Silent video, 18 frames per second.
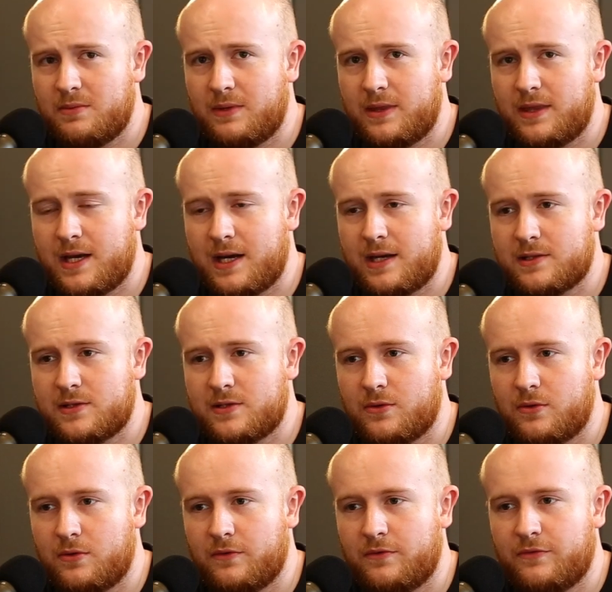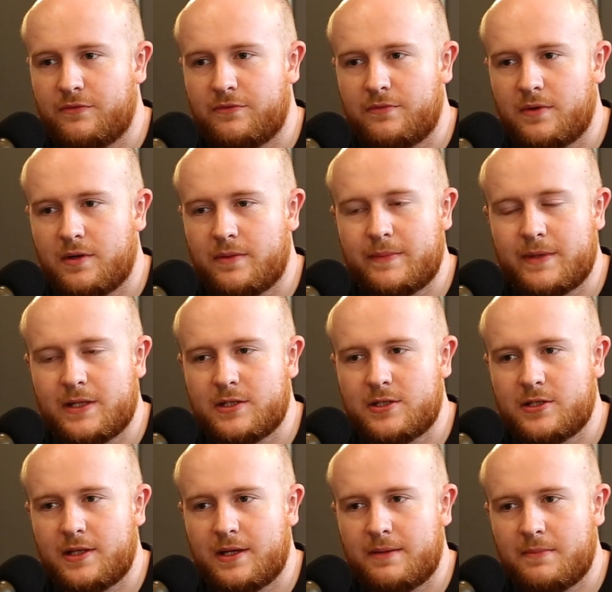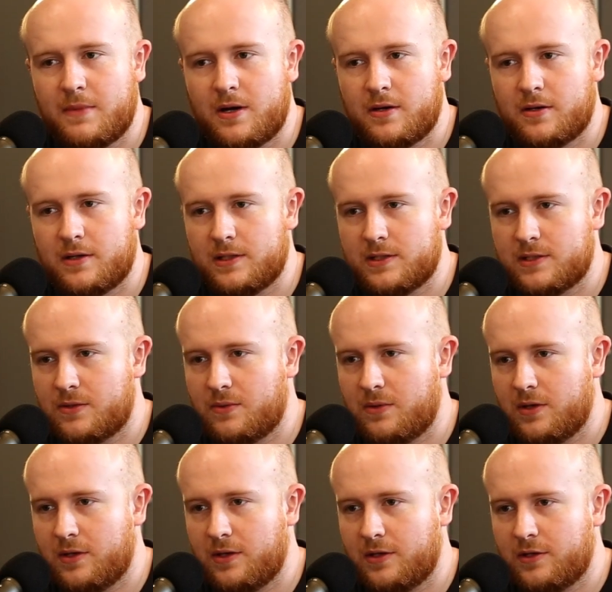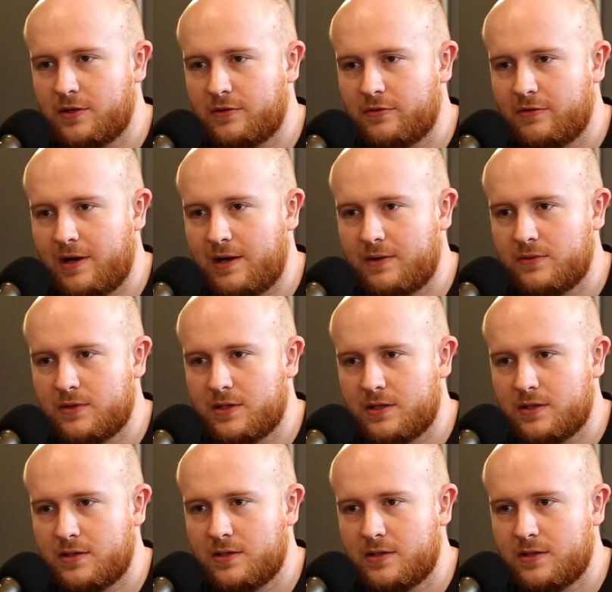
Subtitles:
with that sort of, I imagine that market's quite crowded.